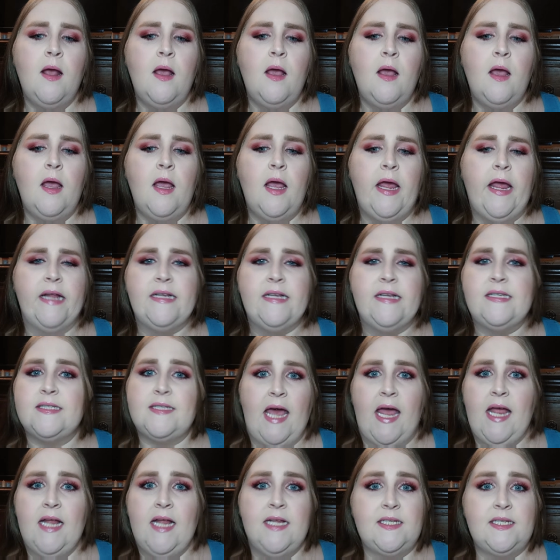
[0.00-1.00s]
It's
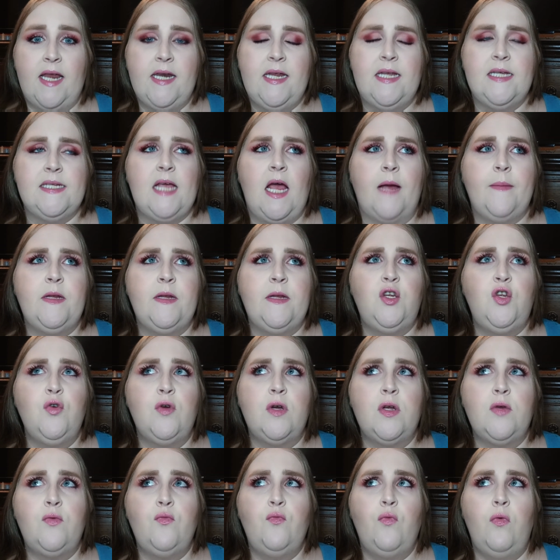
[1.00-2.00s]
that easy. I mean, you
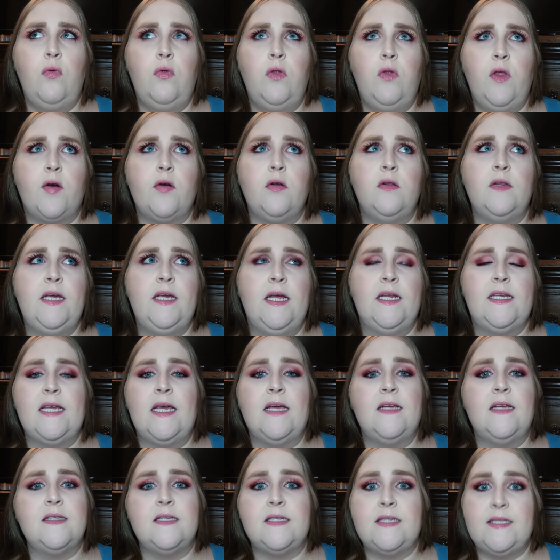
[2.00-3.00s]
can literally, it
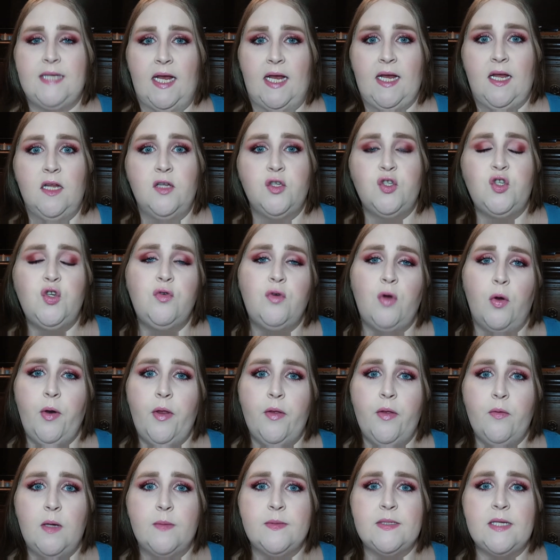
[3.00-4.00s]
takes seconds. You go to the
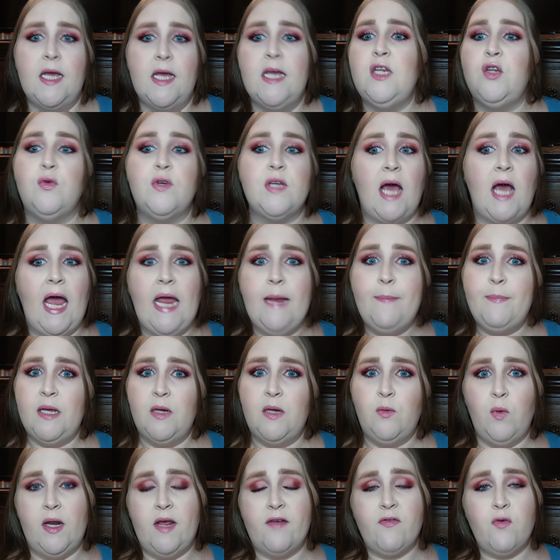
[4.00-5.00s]
website, you type in
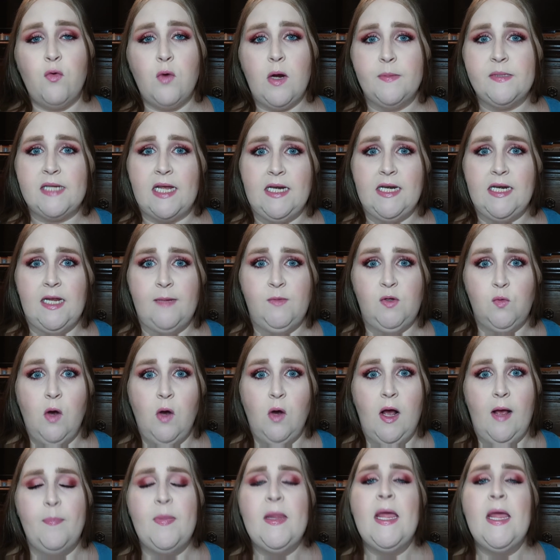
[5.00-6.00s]
whatever website name you
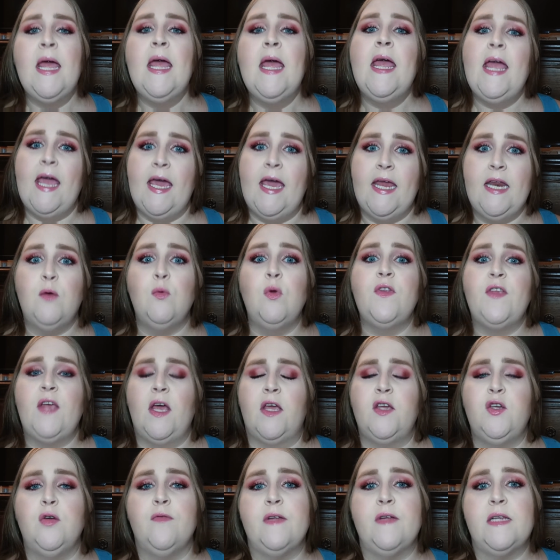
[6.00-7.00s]
want, and it will tell you
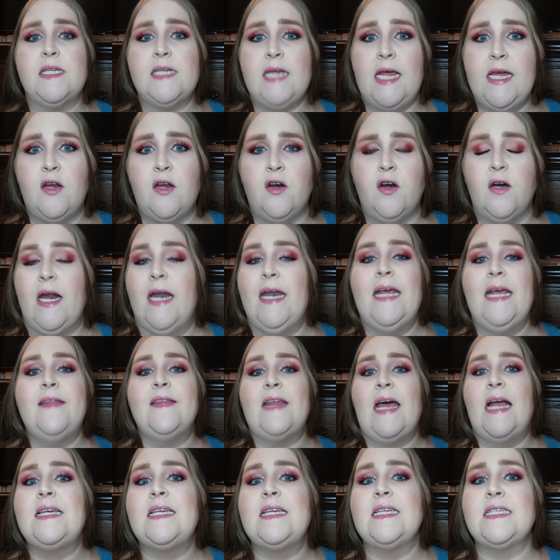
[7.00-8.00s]
if it's taken or not.
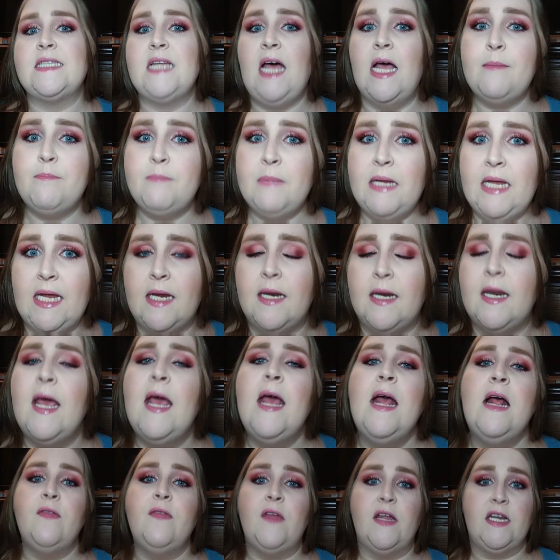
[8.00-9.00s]
That does not mean
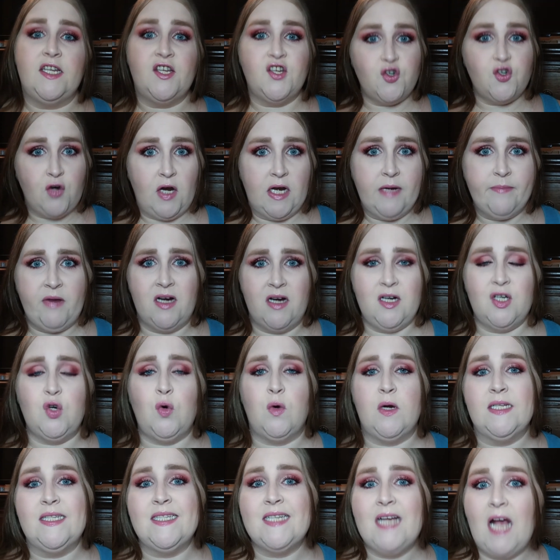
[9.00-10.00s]
that it's trademarked or
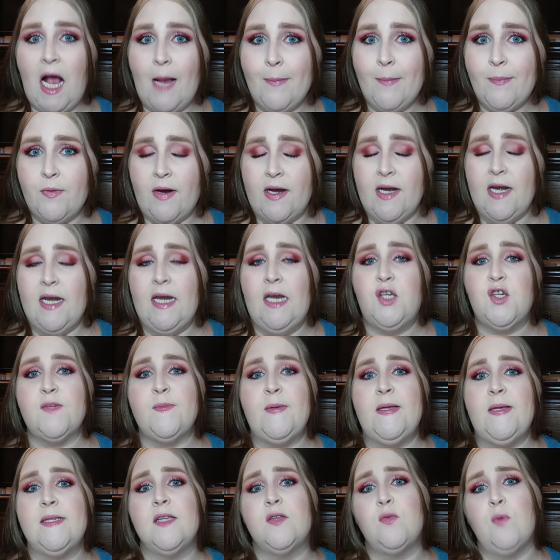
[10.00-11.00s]
it's copyrighted. It just means
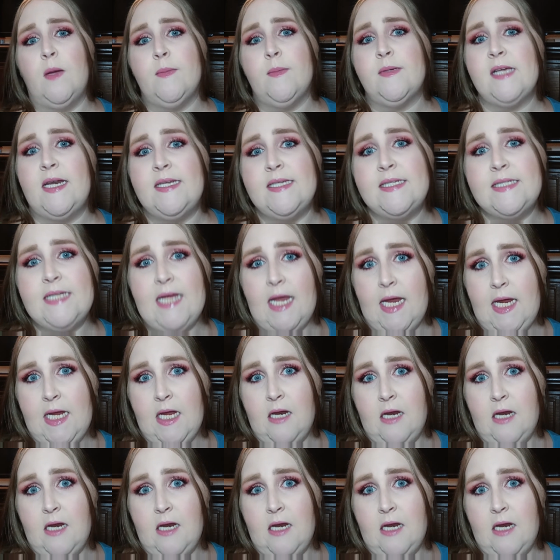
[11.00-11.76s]
that the website is taken.